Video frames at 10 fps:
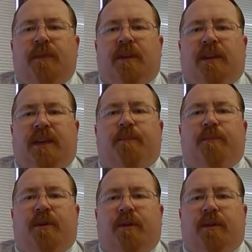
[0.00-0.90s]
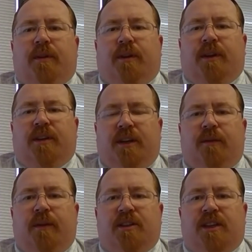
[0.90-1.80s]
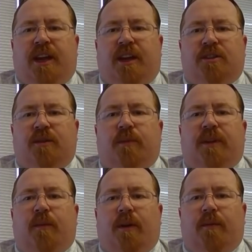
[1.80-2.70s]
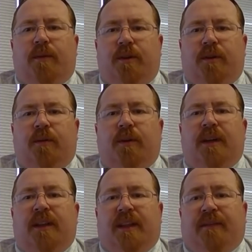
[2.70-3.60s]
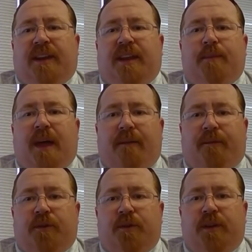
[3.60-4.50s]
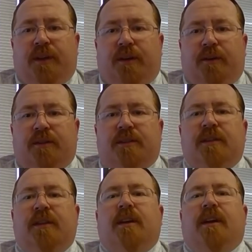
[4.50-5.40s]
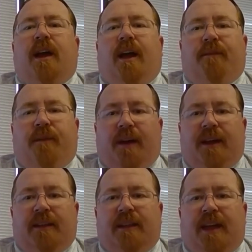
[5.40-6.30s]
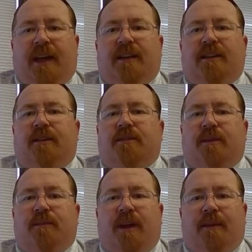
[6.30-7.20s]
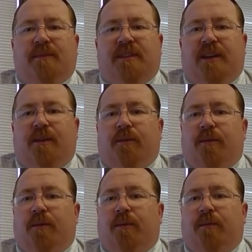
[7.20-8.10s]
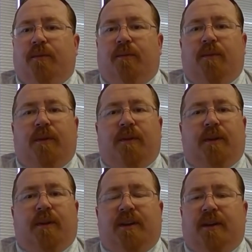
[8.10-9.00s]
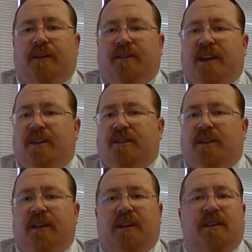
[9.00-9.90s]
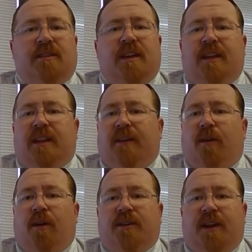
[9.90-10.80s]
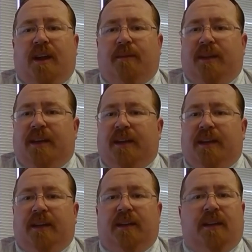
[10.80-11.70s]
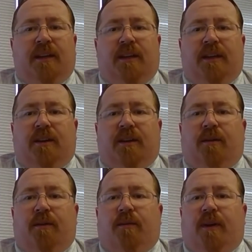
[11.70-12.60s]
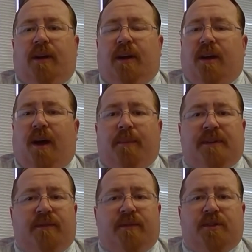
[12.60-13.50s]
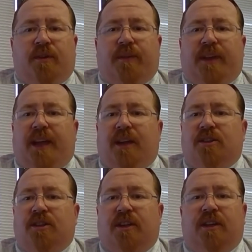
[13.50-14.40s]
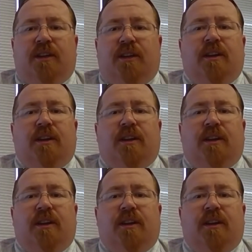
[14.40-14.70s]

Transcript: keep their, their continuing education when they want to renew, they have to keep that for two years. I find that, you know, sometimes they don't know where their continuing education is. They have a hard time getting you know, uh, copies of their certification